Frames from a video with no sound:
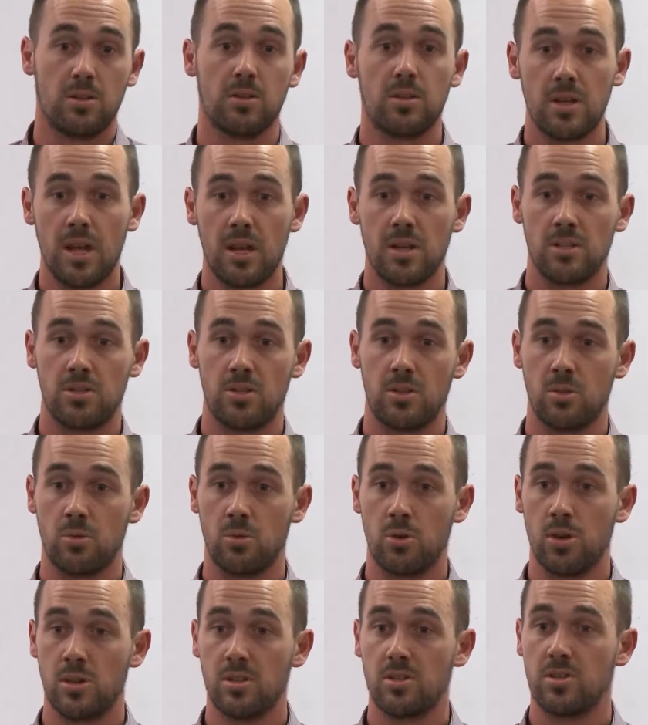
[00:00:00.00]
heading to the
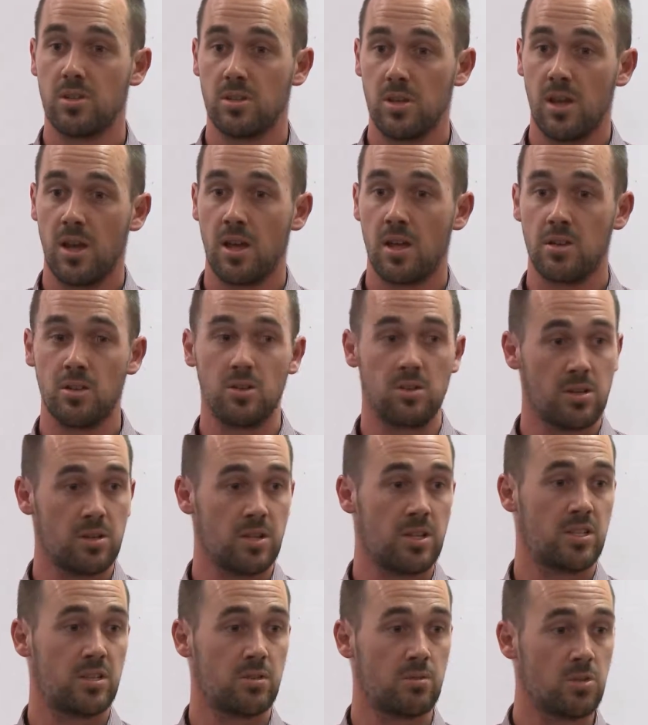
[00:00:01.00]
worst and you
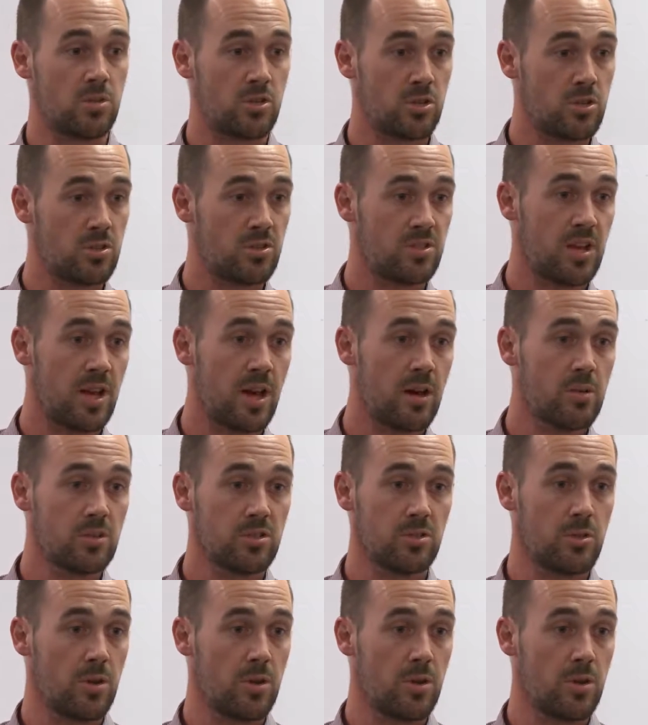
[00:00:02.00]
need to reduce hours,